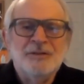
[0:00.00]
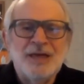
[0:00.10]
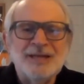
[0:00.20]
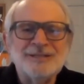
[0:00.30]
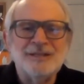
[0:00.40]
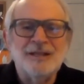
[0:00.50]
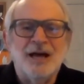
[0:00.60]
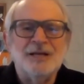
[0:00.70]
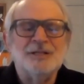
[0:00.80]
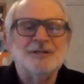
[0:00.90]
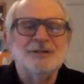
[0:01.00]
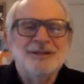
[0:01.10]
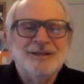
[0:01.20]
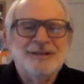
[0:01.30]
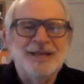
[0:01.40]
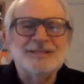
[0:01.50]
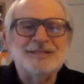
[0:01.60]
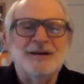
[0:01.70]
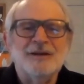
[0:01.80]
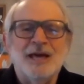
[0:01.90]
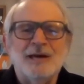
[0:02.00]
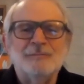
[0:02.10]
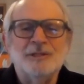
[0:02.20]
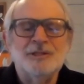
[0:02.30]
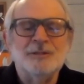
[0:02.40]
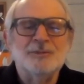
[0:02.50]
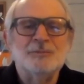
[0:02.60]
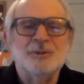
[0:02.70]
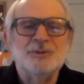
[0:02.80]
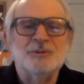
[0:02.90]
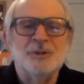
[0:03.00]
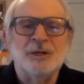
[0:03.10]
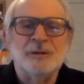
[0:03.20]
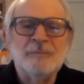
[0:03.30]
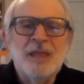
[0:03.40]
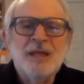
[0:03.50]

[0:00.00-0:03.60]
That's logical. That's how capitalism is supposed to work.